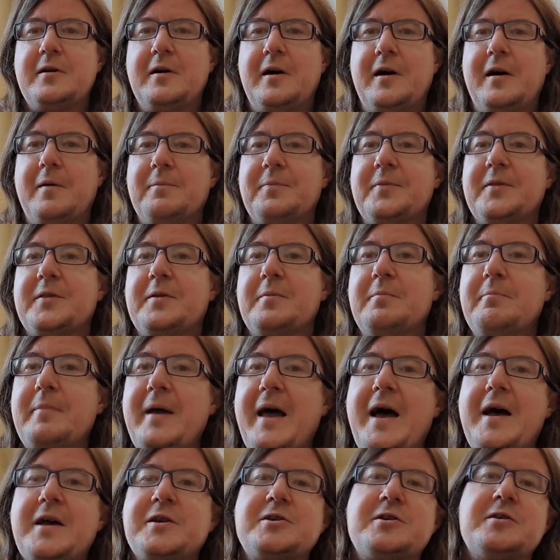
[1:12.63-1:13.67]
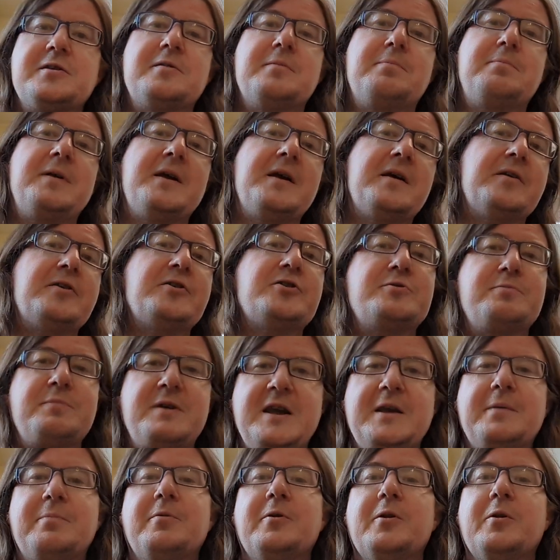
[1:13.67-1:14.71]
The mass of the English
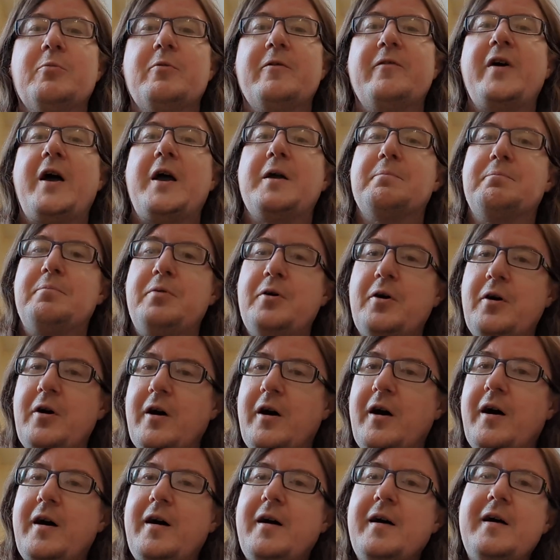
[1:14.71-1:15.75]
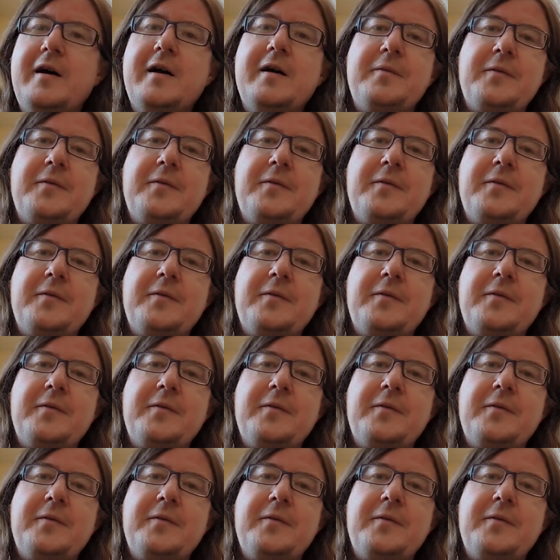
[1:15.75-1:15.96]
people were very poor,